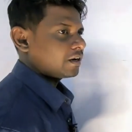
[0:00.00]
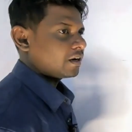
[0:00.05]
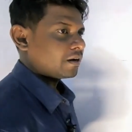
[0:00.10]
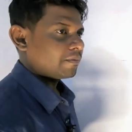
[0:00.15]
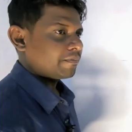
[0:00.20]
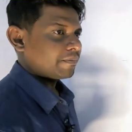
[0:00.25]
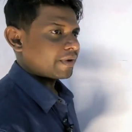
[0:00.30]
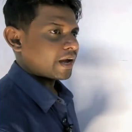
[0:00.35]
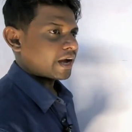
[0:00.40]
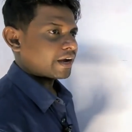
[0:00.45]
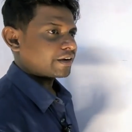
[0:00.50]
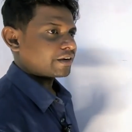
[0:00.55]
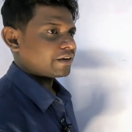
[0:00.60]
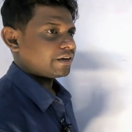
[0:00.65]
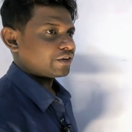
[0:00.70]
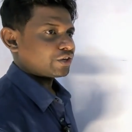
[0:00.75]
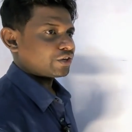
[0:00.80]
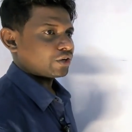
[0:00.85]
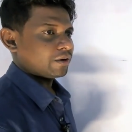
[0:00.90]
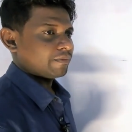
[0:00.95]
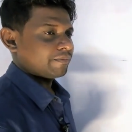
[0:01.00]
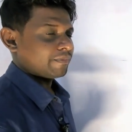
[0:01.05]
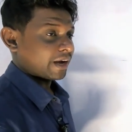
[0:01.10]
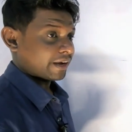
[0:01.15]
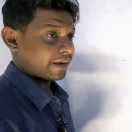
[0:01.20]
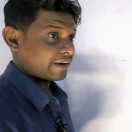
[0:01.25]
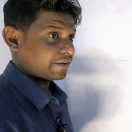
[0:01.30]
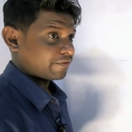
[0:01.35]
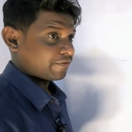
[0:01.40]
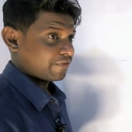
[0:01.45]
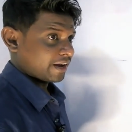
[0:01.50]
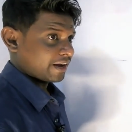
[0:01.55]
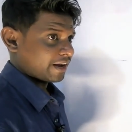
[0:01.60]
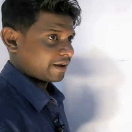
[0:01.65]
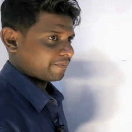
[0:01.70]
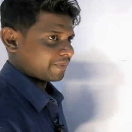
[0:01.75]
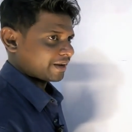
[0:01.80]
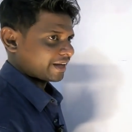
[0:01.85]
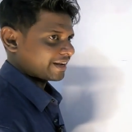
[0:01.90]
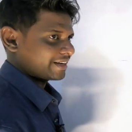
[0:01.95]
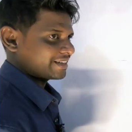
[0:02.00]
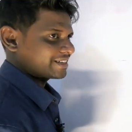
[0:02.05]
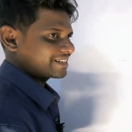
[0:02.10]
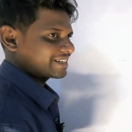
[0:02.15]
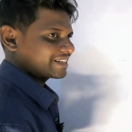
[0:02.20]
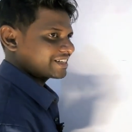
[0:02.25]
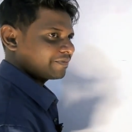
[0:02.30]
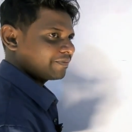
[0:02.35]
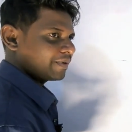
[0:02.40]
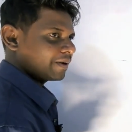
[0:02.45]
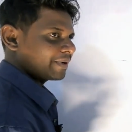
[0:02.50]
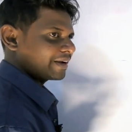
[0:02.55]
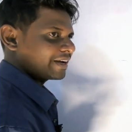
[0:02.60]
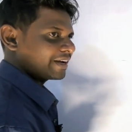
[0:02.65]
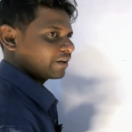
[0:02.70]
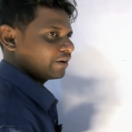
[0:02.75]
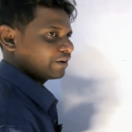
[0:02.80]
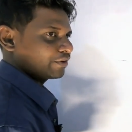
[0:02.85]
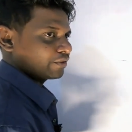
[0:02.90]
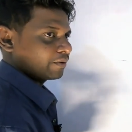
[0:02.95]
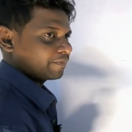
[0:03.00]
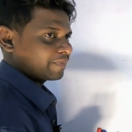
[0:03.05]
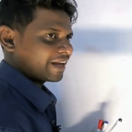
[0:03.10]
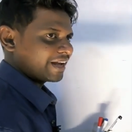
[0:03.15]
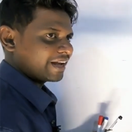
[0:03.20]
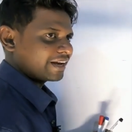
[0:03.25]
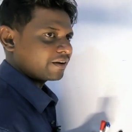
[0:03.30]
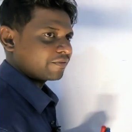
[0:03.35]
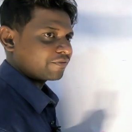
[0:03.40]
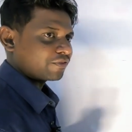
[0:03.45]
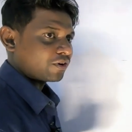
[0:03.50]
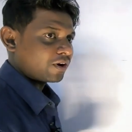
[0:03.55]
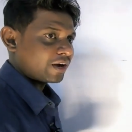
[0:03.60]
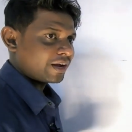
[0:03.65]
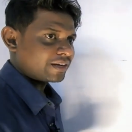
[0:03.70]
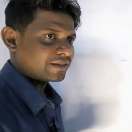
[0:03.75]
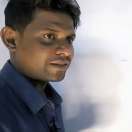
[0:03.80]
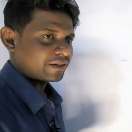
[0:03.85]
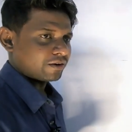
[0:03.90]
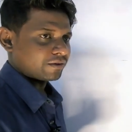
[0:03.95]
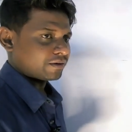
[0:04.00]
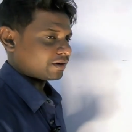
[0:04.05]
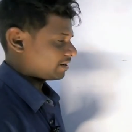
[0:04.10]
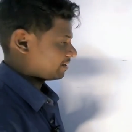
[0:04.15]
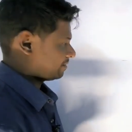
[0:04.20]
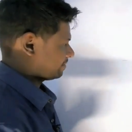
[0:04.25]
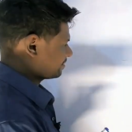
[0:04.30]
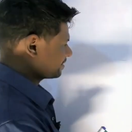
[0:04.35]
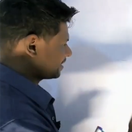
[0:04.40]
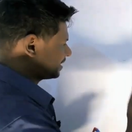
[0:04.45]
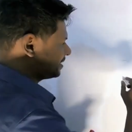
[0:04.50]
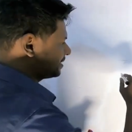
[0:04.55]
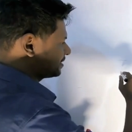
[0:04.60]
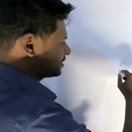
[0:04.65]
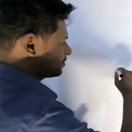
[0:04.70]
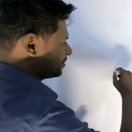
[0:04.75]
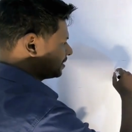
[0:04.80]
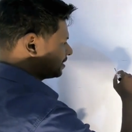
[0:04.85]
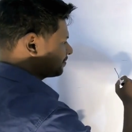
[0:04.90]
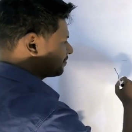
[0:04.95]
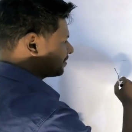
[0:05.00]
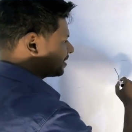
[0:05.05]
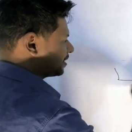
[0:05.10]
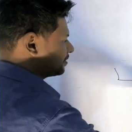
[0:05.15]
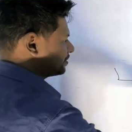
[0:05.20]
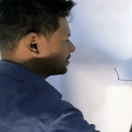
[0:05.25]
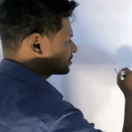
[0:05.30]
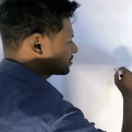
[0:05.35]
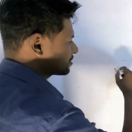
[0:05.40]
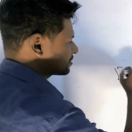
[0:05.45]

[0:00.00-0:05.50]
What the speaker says: A magnetic field applied perpendicular to the plane of coil 25